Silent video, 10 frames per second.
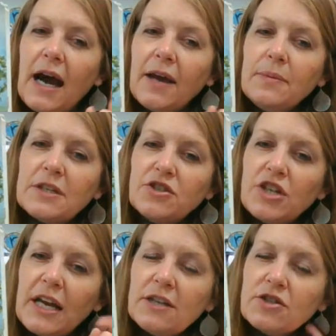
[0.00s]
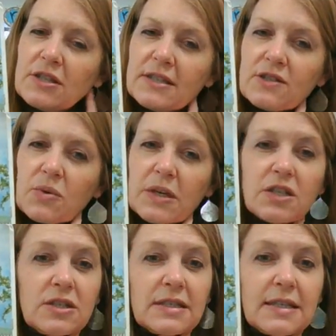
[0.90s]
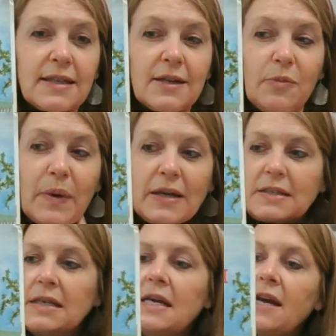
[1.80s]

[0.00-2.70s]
I would change the story just a little bit.